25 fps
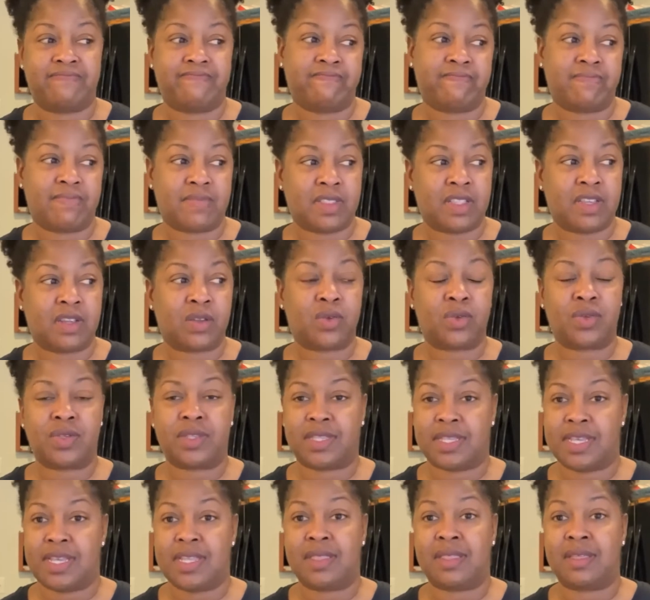little
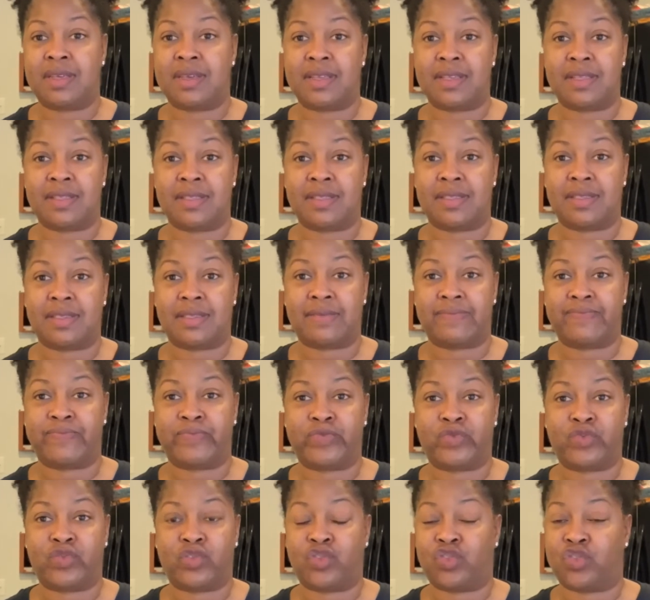seedlings
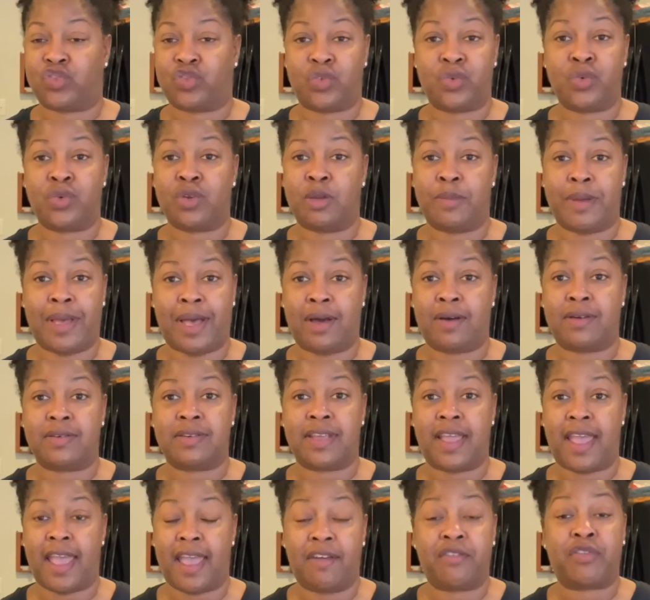strewn about
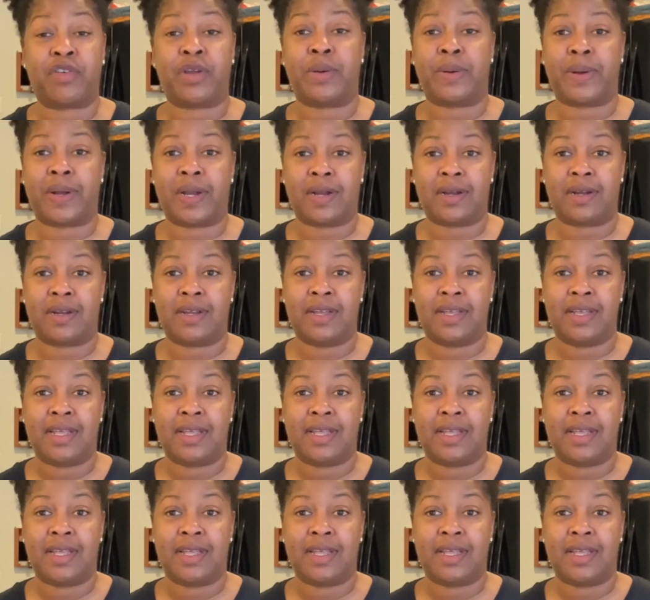everywhere,